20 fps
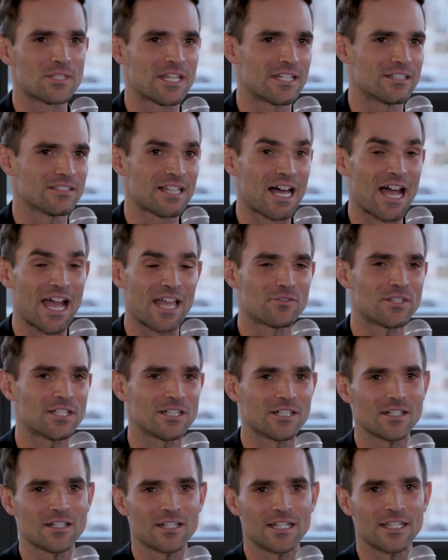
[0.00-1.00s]
New in Data Live
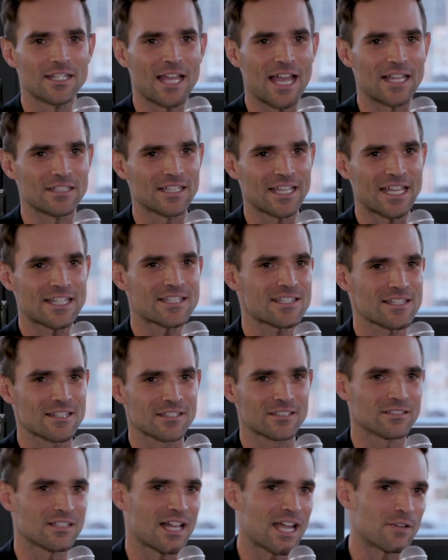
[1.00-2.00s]
here in
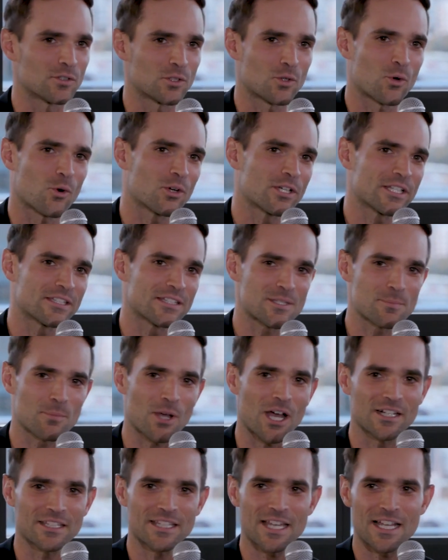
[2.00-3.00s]
Atlanta, the live recording. This
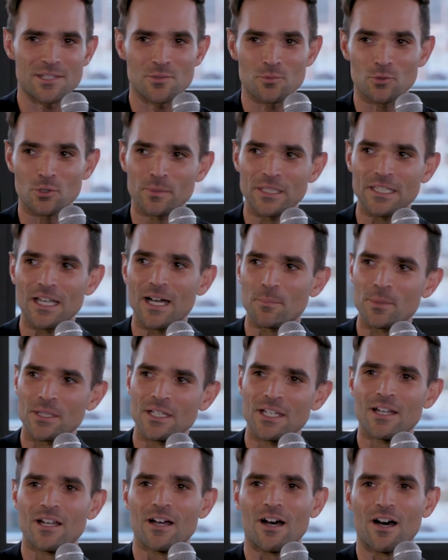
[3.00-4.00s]
podcast will be up
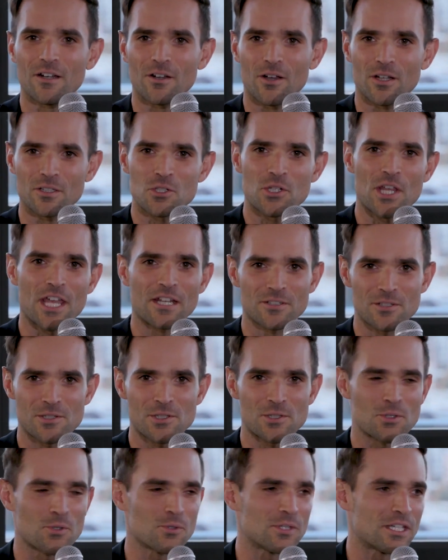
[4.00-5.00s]
on all
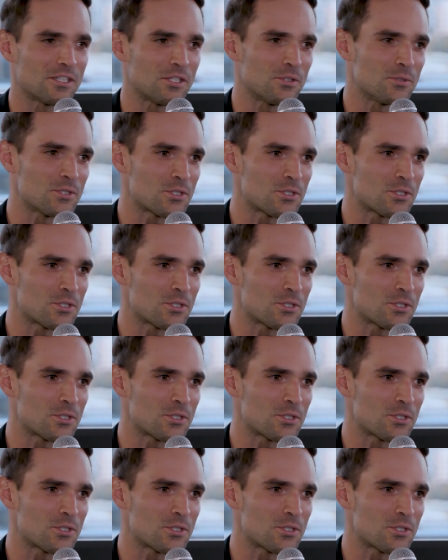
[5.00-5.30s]
channels soon and